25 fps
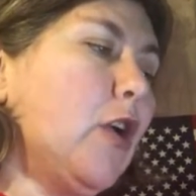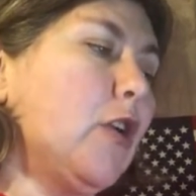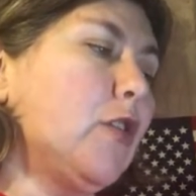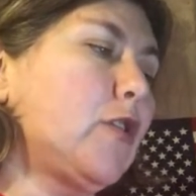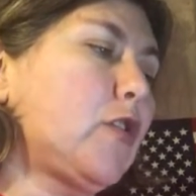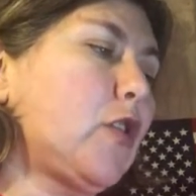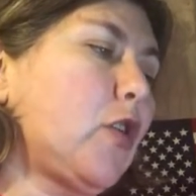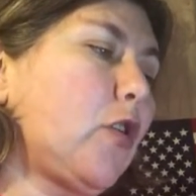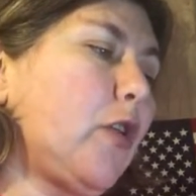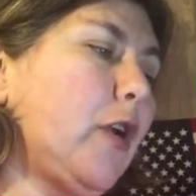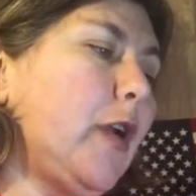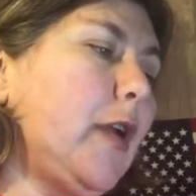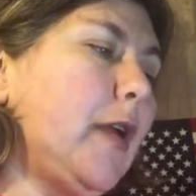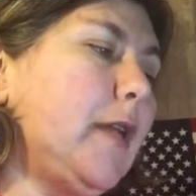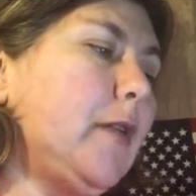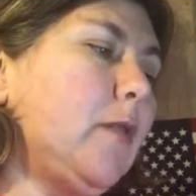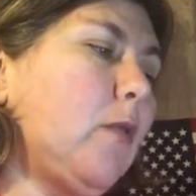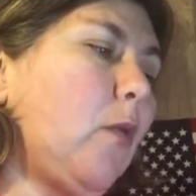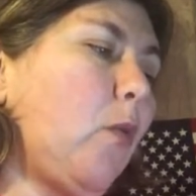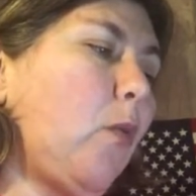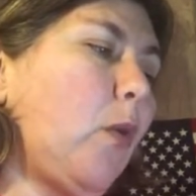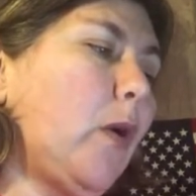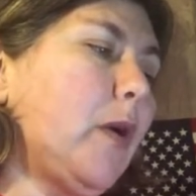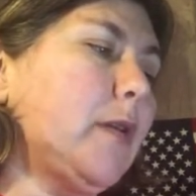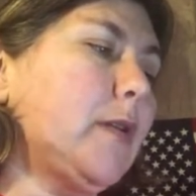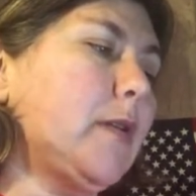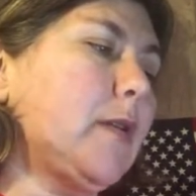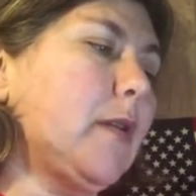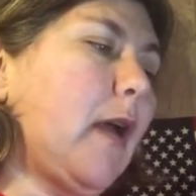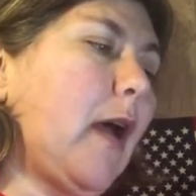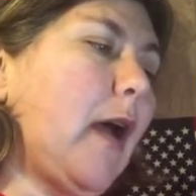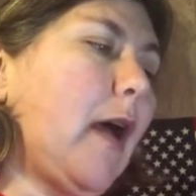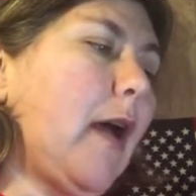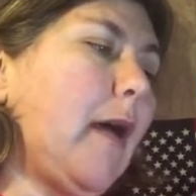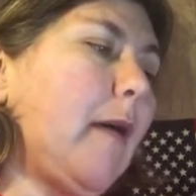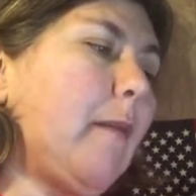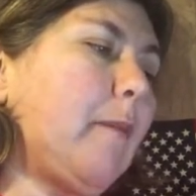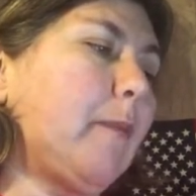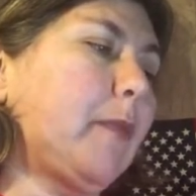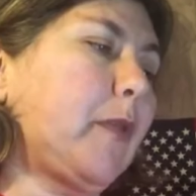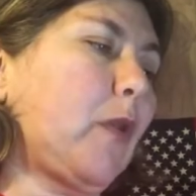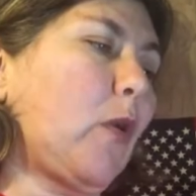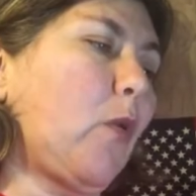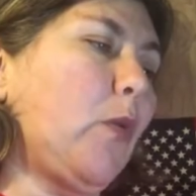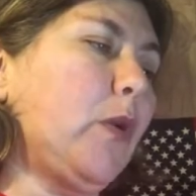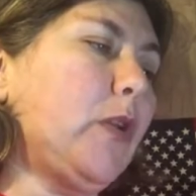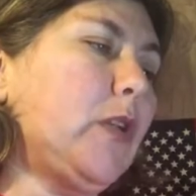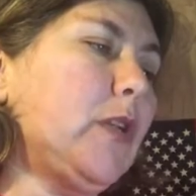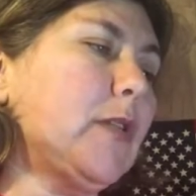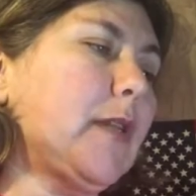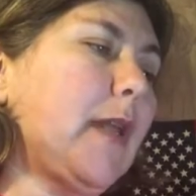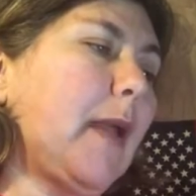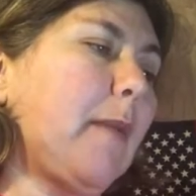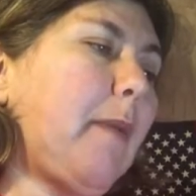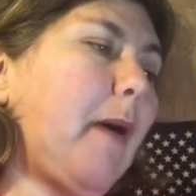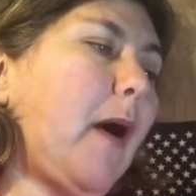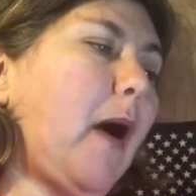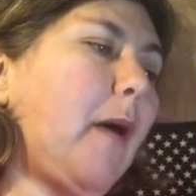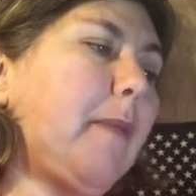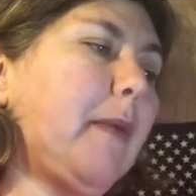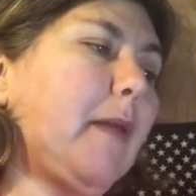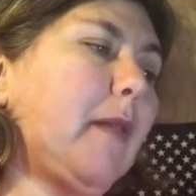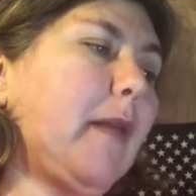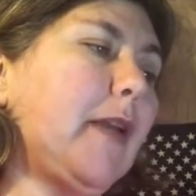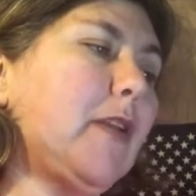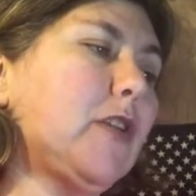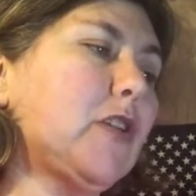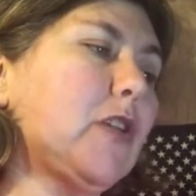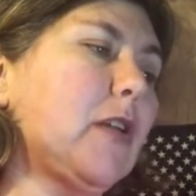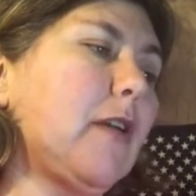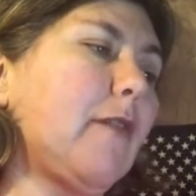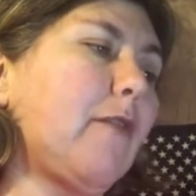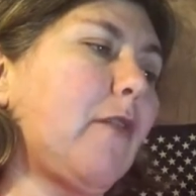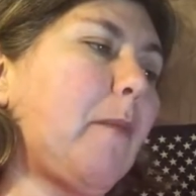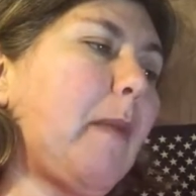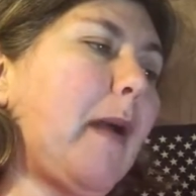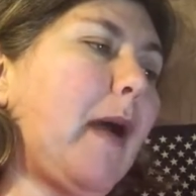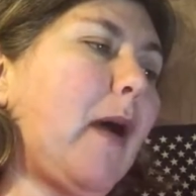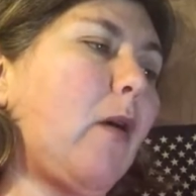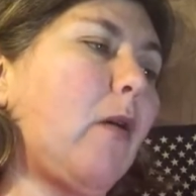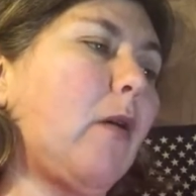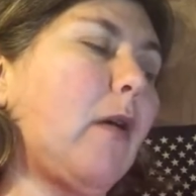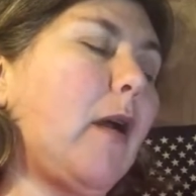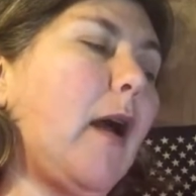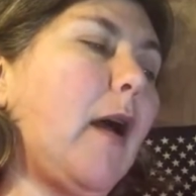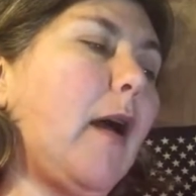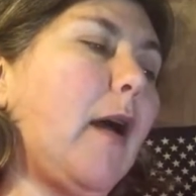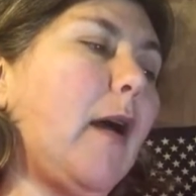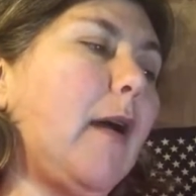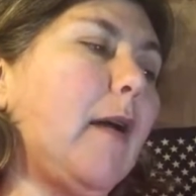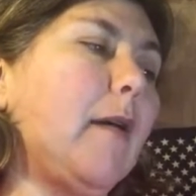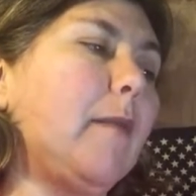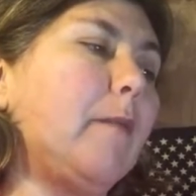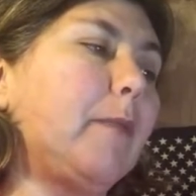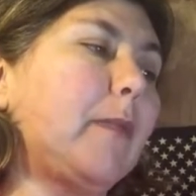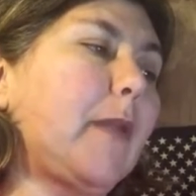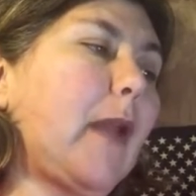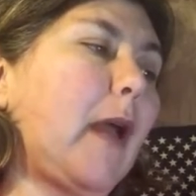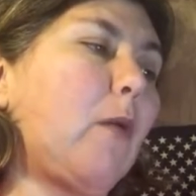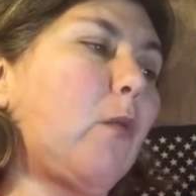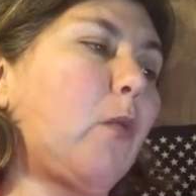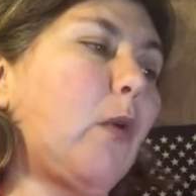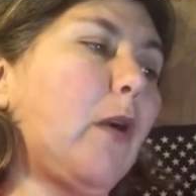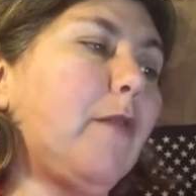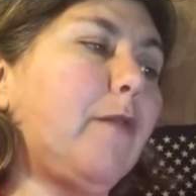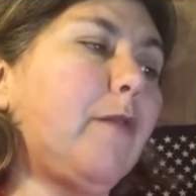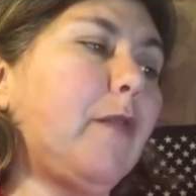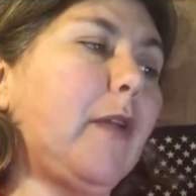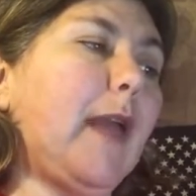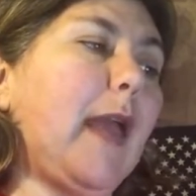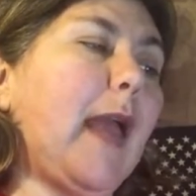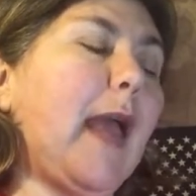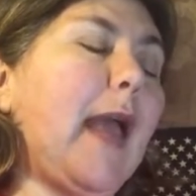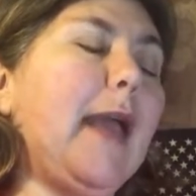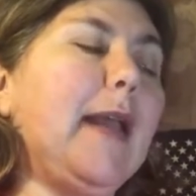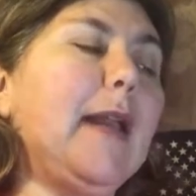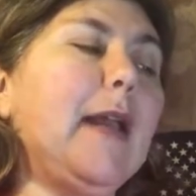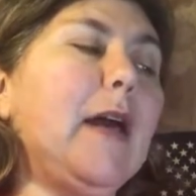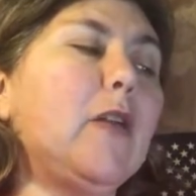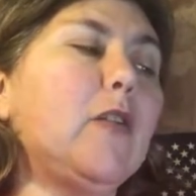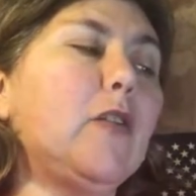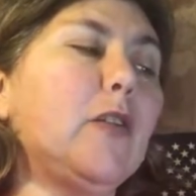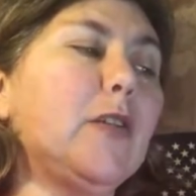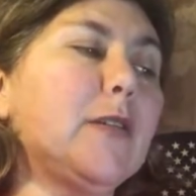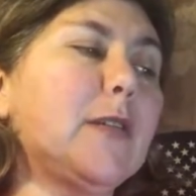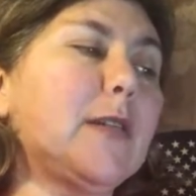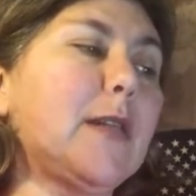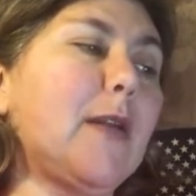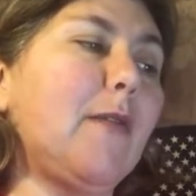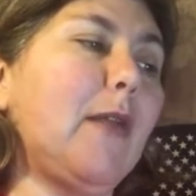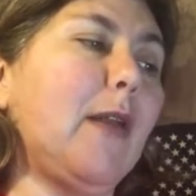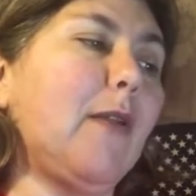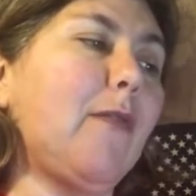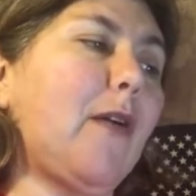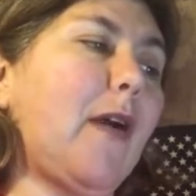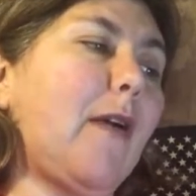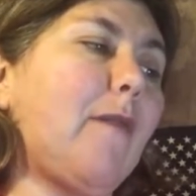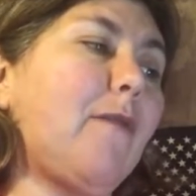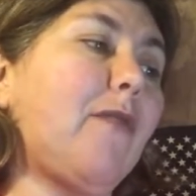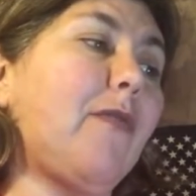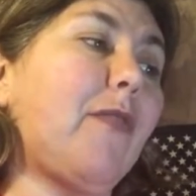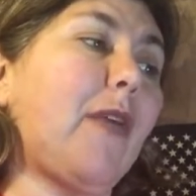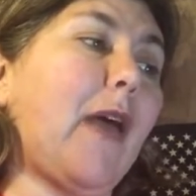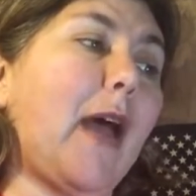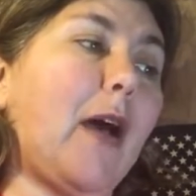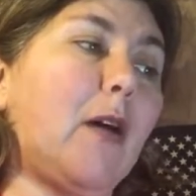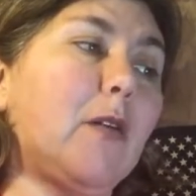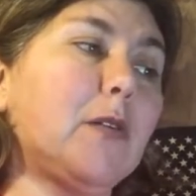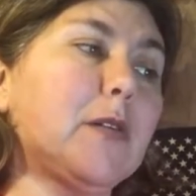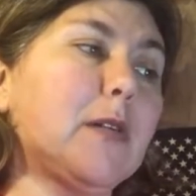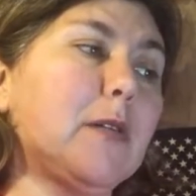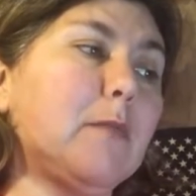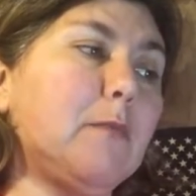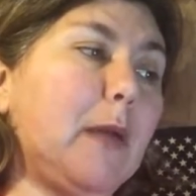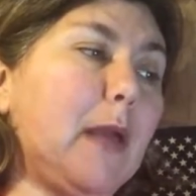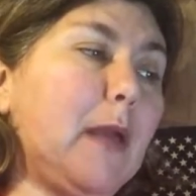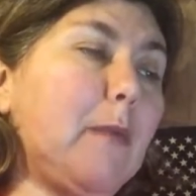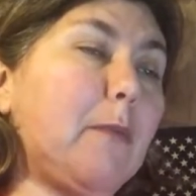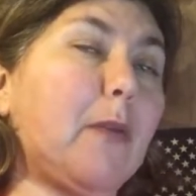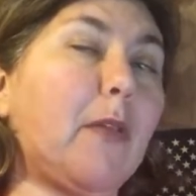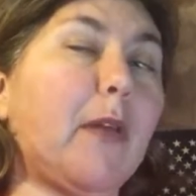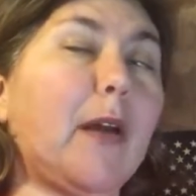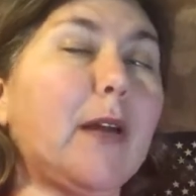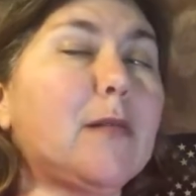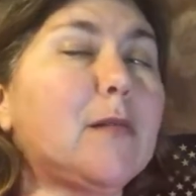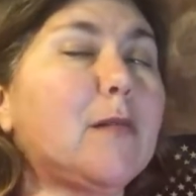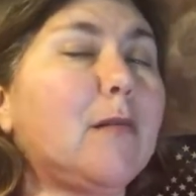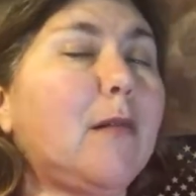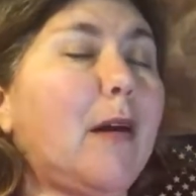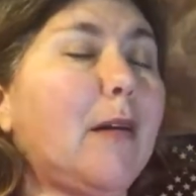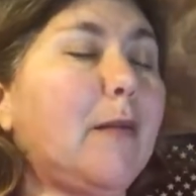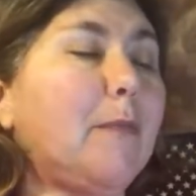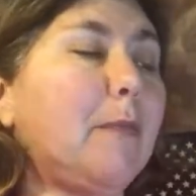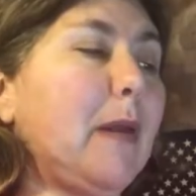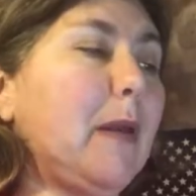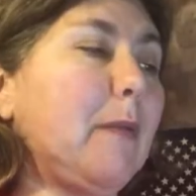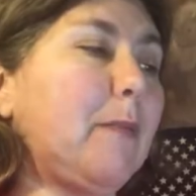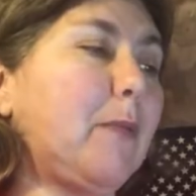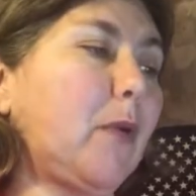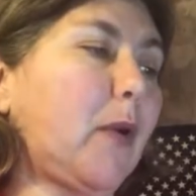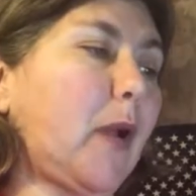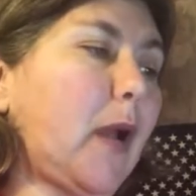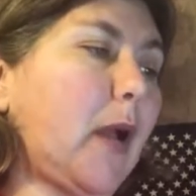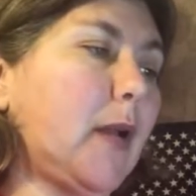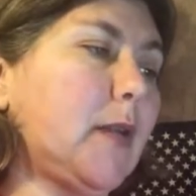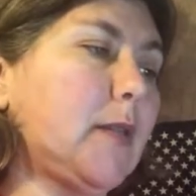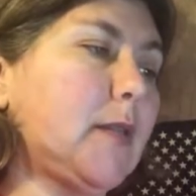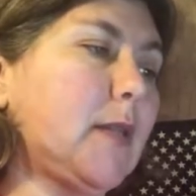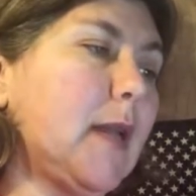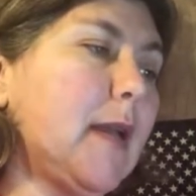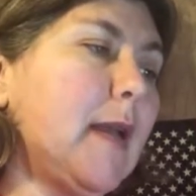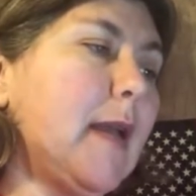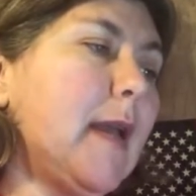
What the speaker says: Turin which is a population of about roughly 875,000 people, that's a lot of people, guys,